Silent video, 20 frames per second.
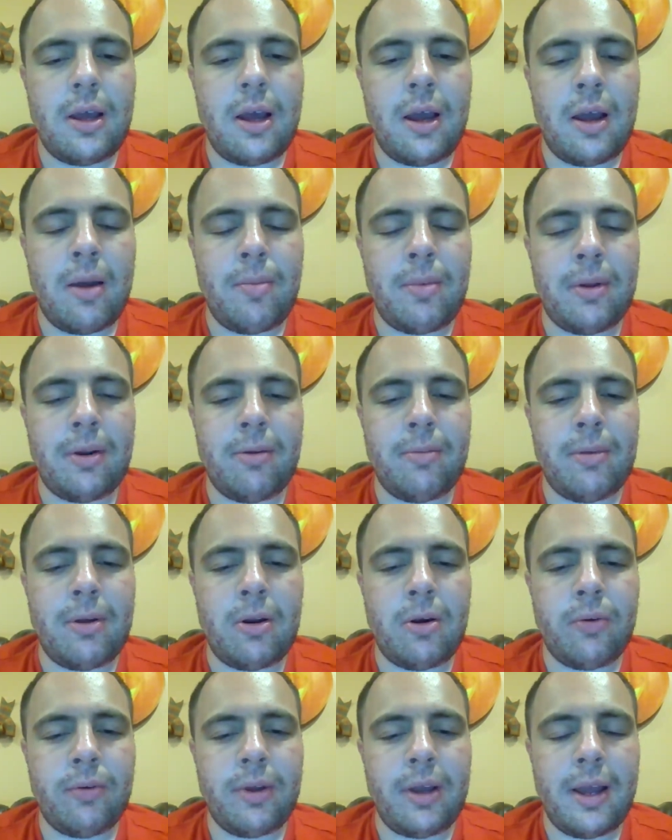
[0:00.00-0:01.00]
I'm in the
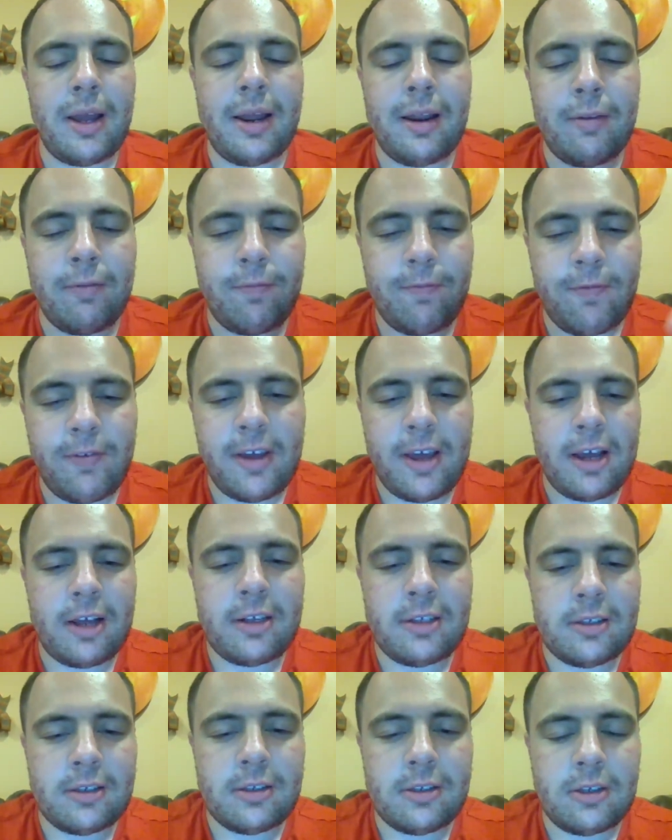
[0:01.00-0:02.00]
middle of getting
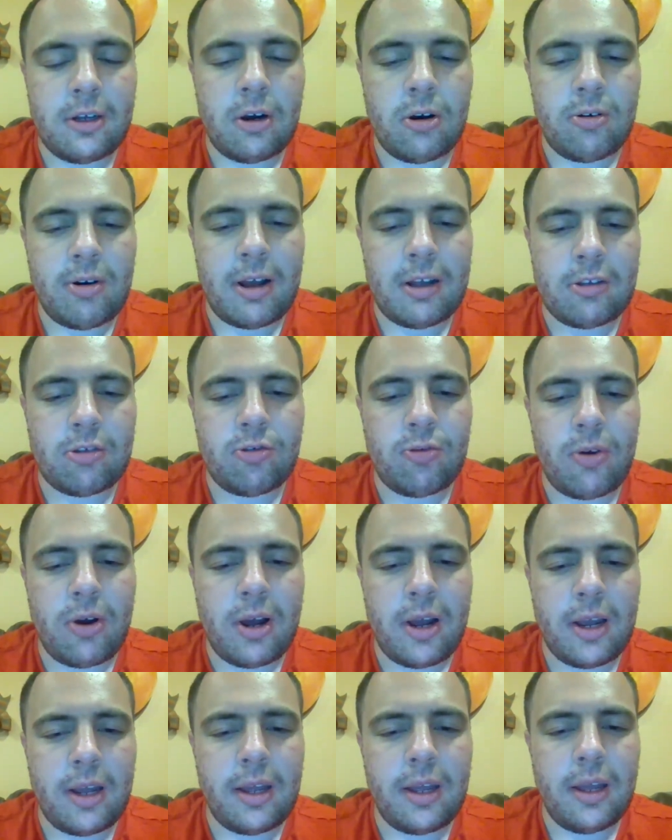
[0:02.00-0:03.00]
fixed. So that's
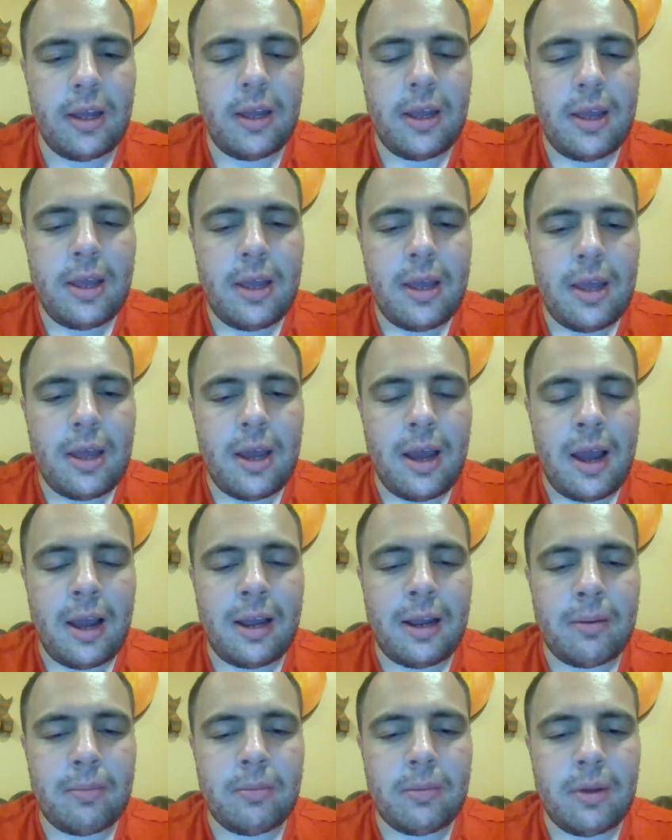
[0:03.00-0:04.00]
why I
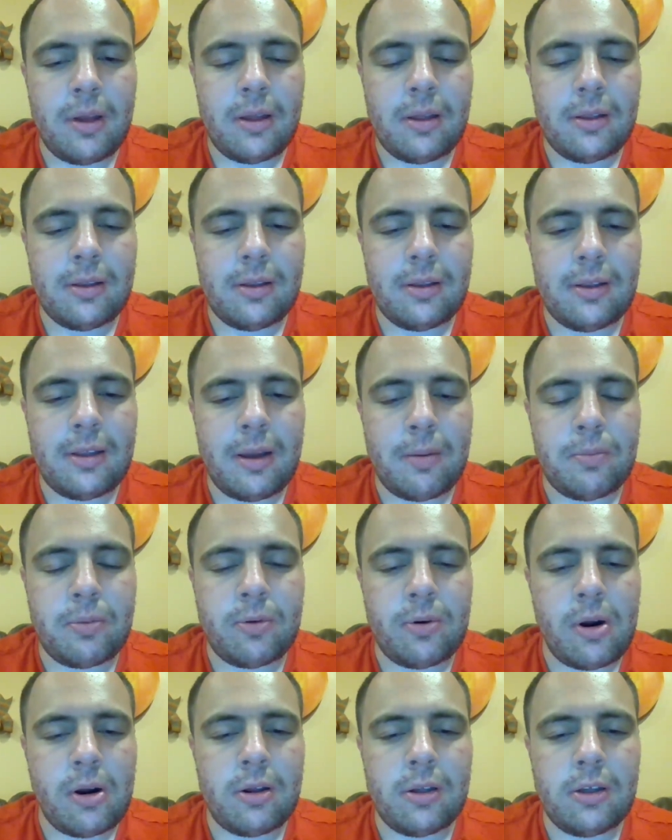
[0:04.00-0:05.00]
am
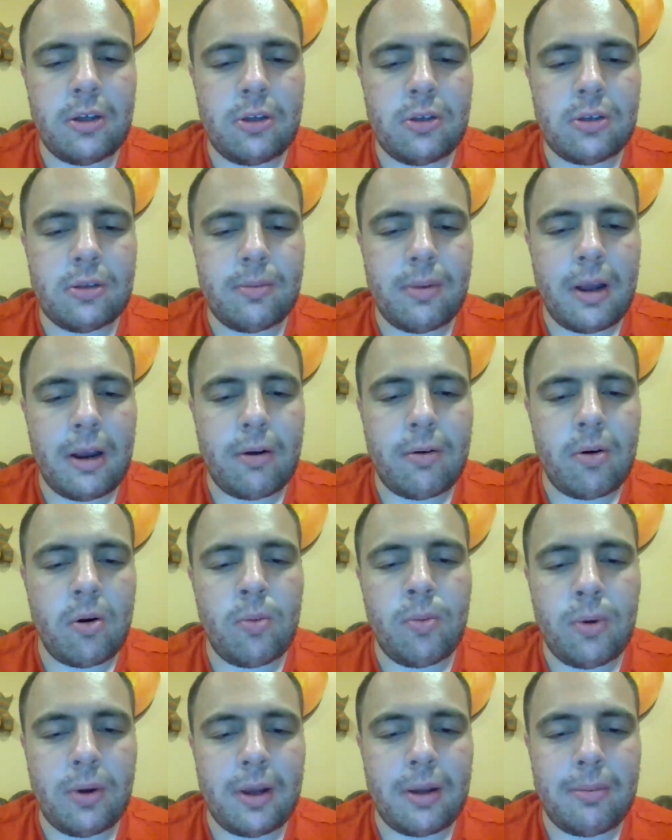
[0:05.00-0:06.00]
temporarily using my
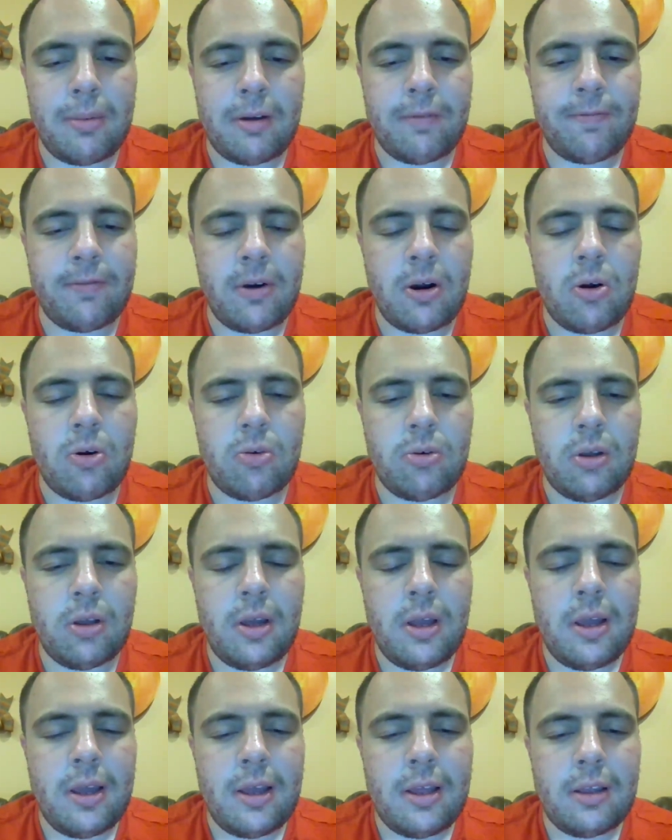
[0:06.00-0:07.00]
Chromebook and my phone
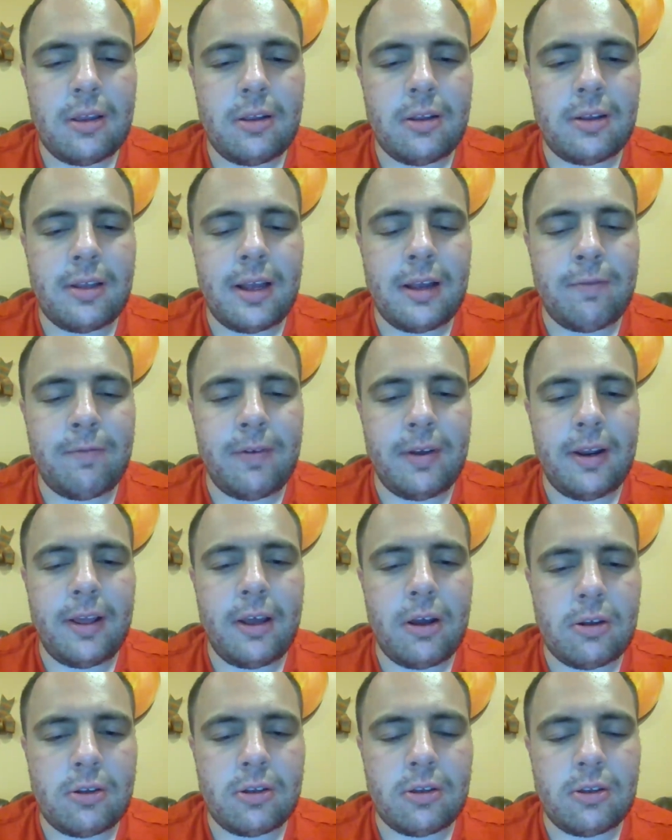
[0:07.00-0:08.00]
to take
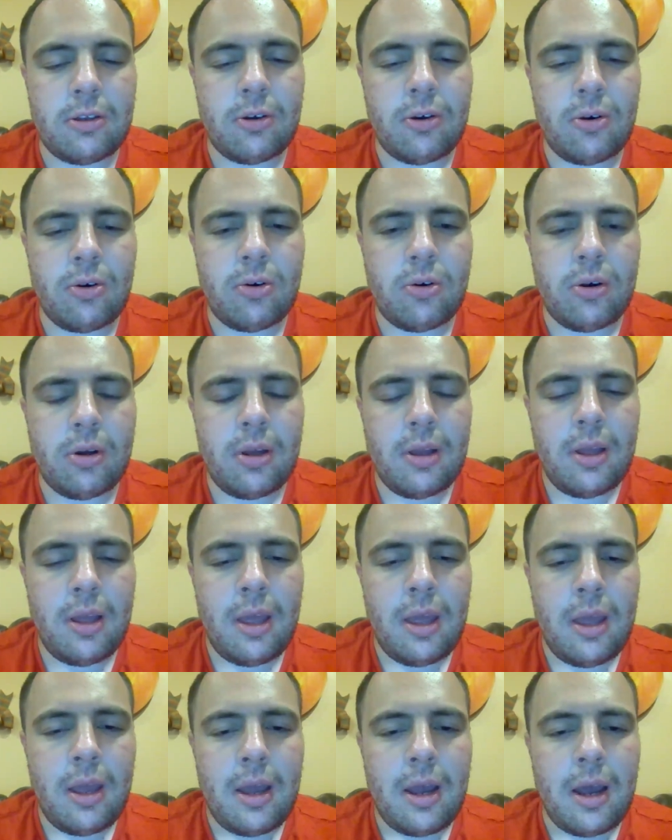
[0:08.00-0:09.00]
videos until.
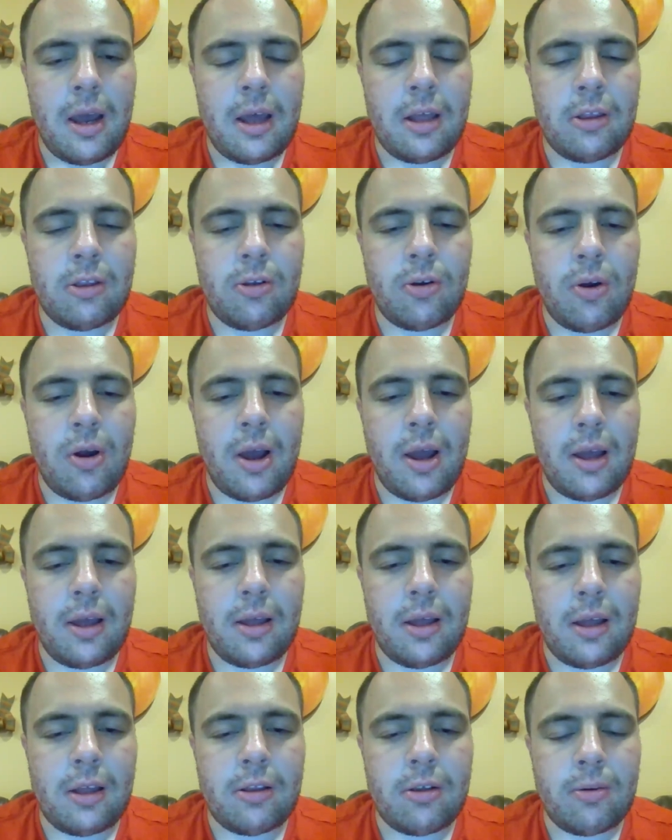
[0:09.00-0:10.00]
Until, I,
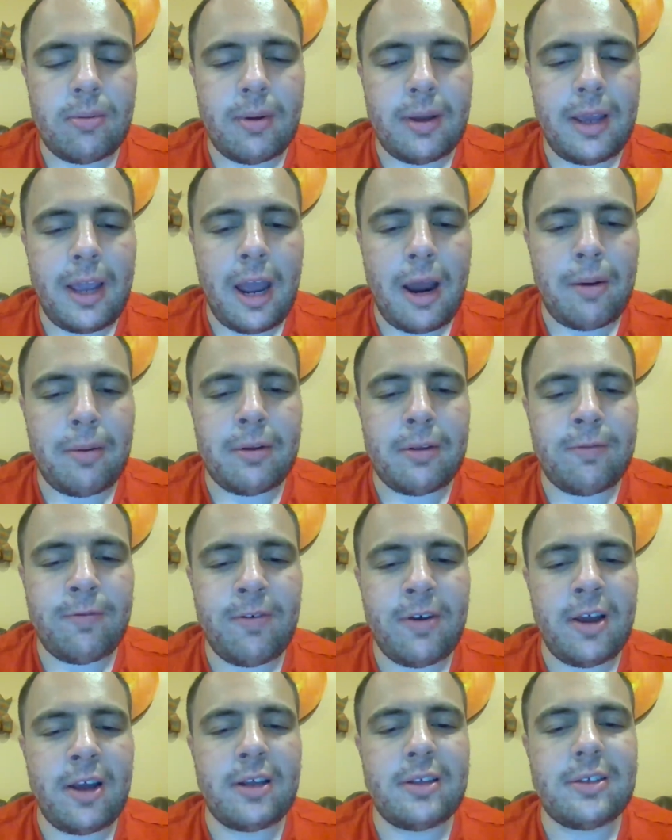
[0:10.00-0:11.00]
until my camera is
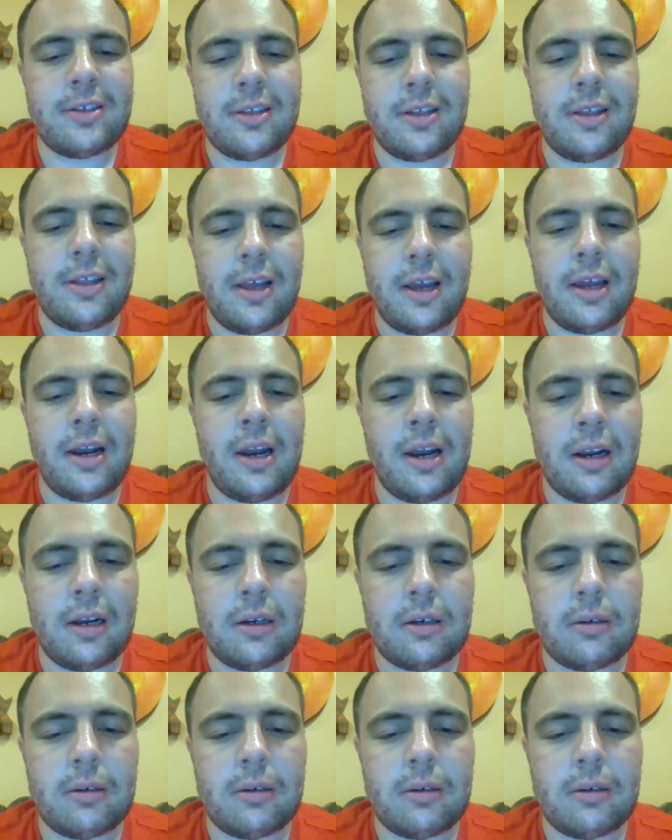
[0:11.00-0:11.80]
fixed, and then